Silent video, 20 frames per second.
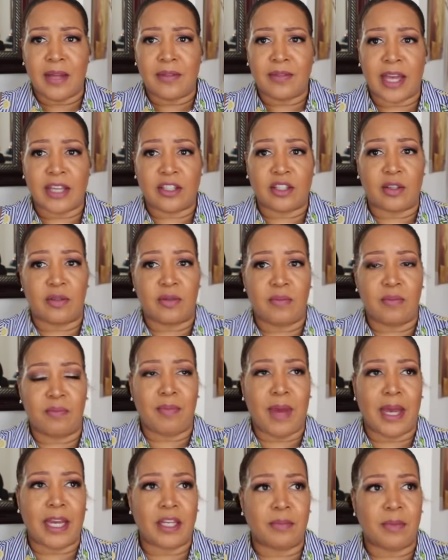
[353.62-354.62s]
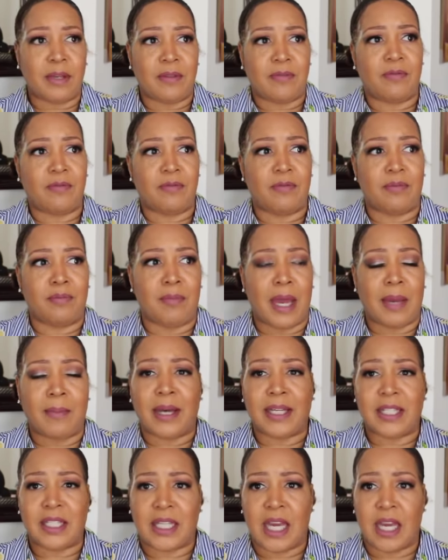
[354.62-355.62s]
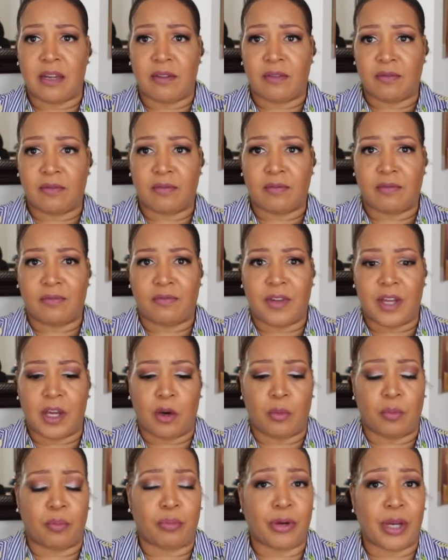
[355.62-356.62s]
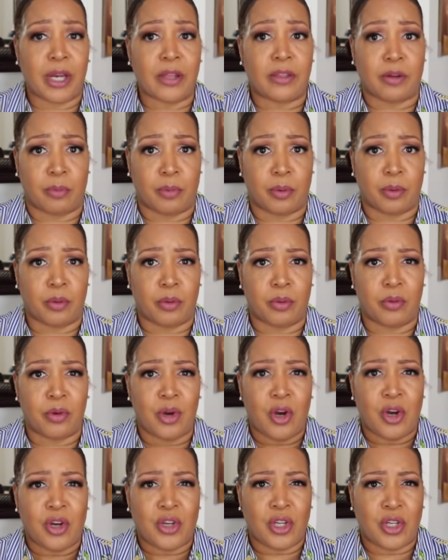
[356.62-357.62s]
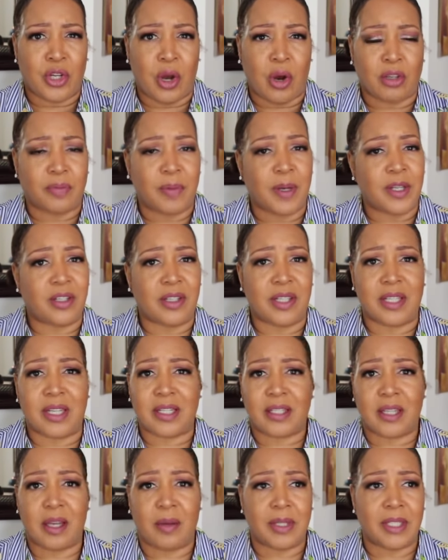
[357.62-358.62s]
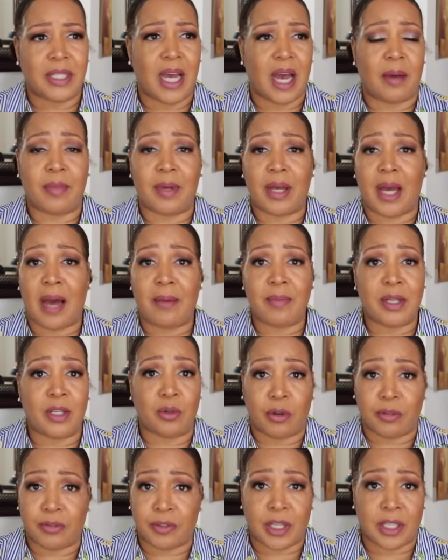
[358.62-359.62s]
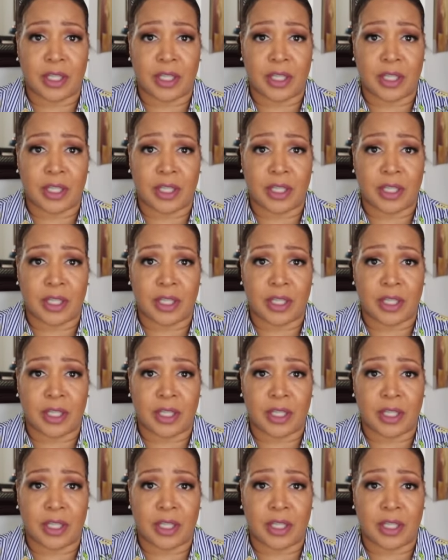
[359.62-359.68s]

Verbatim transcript: that's makes me make my skin feel breathable, you know, especially in the summertime. I'm in North